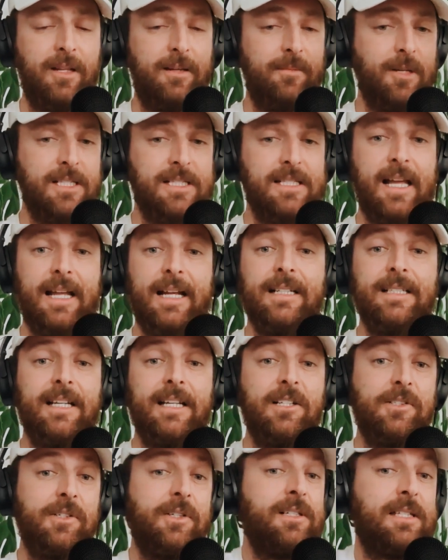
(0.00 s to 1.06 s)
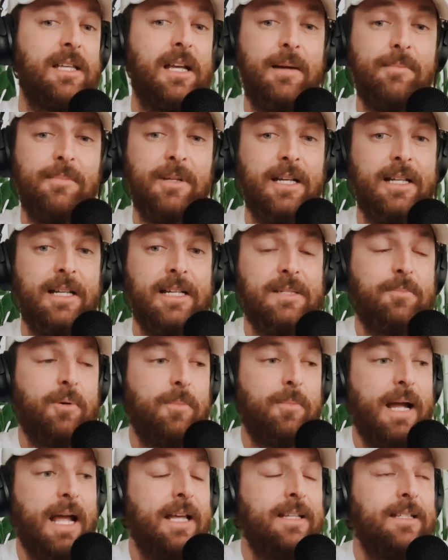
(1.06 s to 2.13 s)
I'm not saying I did it all the time, but I need to
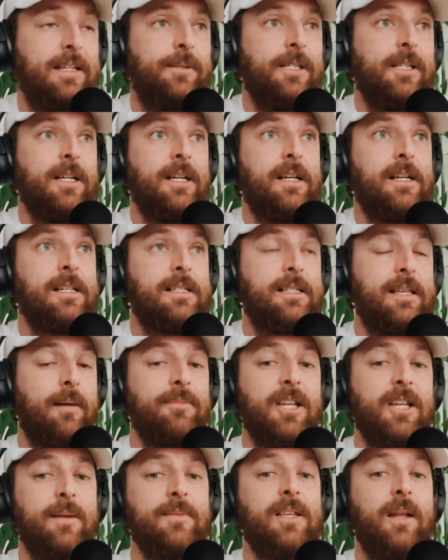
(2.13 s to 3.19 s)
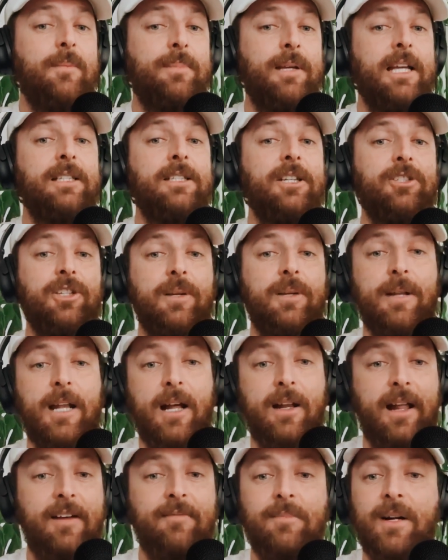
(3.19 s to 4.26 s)
put my hand up. Sometimes I'd be at the gym and
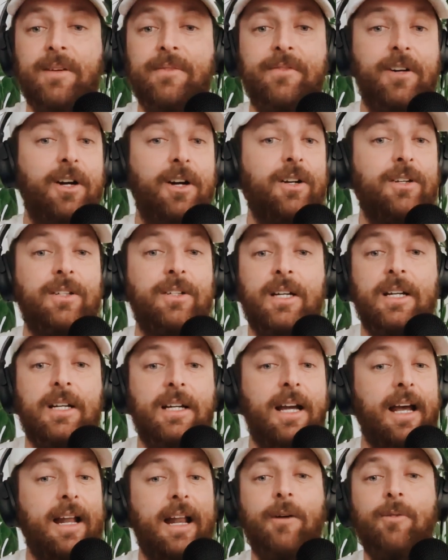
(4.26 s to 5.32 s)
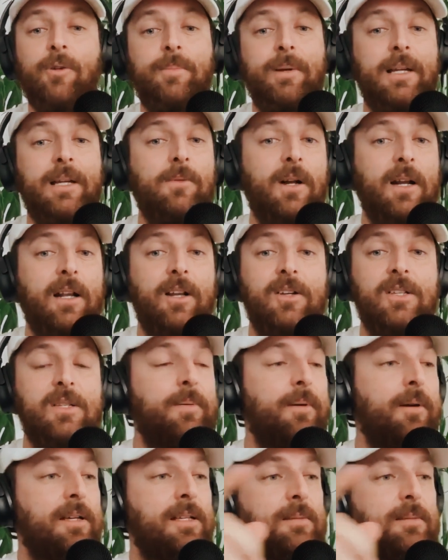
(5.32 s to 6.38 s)
I'd have my phone and I would be one of those
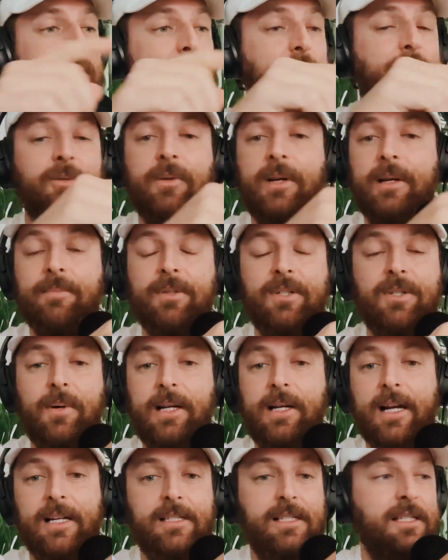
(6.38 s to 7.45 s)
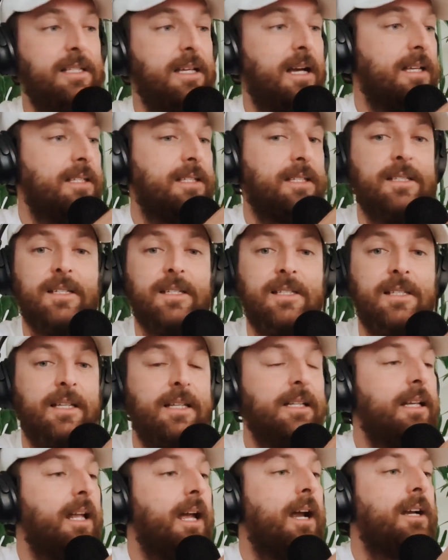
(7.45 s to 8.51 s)
people in between exercises, just
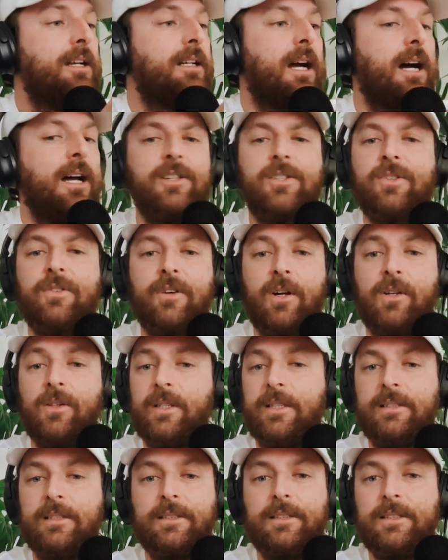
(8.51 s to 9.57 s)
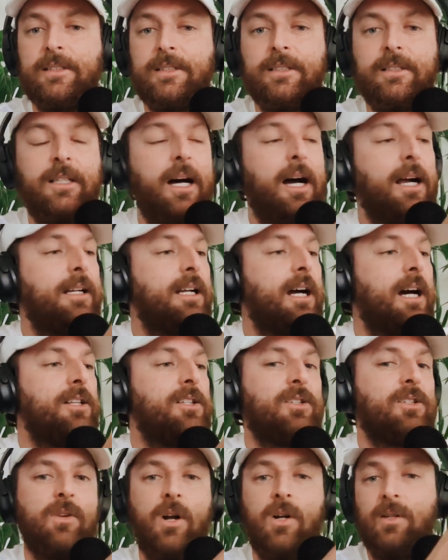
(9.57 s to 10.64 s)
sitting there and kind of scrolling, right? Kind of
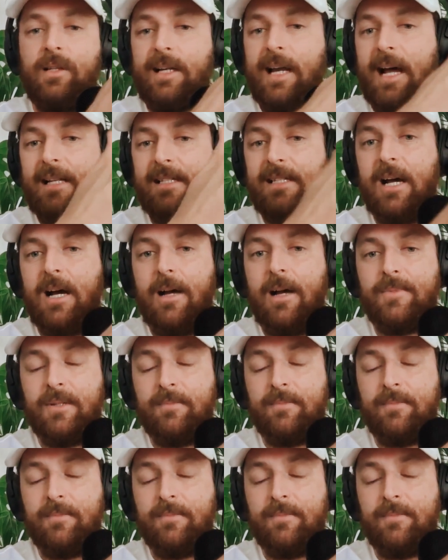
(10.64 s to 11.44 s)
scrolling at times.